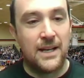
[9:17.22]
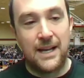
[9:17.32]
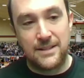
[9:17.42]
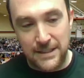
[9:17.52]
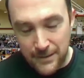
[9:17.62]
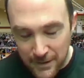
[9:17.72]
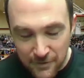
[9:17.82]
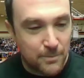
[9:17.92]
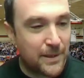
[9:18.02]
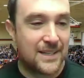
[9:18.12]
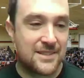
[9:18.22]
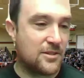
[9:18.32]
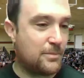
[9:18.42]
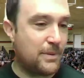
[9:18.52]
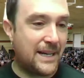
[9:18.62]
and you give them pats on
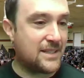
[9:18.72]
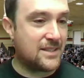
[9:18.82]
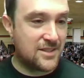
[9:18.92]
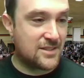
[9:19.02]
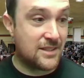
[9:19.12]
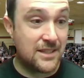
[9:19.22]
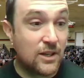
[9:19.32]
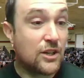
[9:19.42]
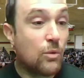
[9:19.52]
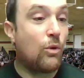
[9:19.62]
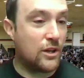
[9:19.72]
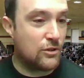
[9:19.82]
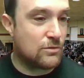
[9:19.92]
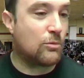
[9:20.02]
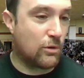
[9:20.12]
the back consistently, they're going to want to
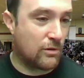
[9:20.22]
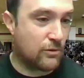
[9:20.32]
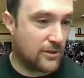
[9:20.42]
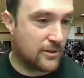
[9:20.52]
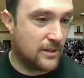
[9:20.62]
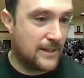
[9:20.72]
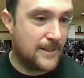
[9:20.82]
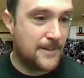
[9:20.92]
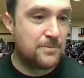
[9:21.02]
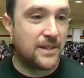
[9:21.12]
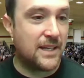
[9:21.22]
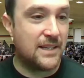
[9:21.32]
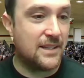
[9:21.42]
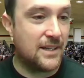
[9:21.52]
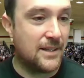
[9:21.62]
do more for you.
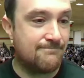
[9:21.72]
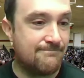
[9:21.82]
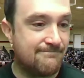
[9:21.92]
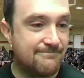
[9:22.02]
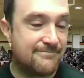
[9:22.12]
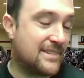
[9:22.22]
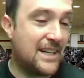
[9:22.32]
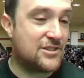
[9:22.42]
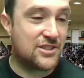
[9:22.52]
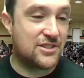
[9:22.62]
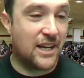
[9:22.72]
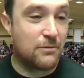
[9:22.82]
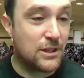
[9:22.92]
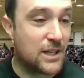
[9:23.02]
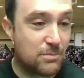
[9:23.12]
And um, I just, I
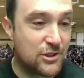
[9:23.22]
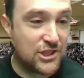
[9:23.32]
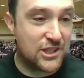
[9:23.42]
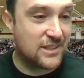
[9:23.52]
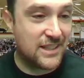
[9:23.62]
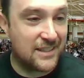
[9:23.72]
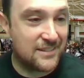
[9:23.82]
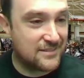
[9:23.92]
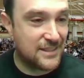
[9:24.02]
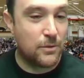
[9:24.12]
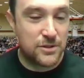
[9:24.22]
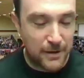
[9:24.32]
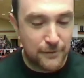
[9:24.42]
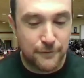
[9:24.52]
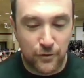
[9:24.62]
really appreciated that. That was
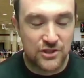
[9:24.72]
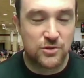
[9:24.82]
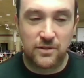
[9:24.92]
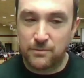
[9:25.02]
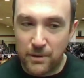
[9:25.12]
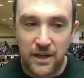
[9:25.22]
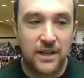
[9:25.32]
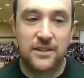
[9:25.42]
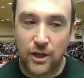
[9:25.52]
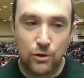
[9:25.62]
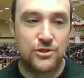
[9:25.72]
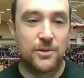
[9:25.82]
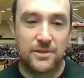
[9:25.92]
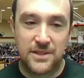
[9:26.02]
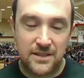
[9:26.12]
my first sort of bug into
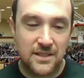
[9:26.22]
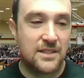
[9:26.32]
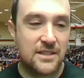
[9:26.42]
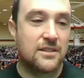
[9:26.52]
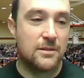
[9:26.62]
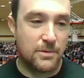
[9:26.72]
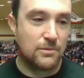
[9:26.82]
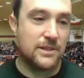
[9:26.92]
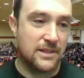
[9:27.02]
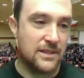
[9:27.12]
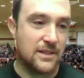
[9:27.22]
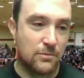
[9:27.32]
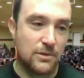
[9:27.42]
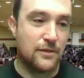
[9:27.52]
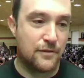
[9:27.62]
coaching. Was like, this could be really a
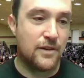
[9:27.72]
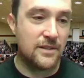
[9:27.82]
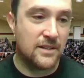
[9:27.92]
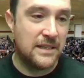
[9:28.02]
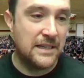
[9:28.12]
really fun,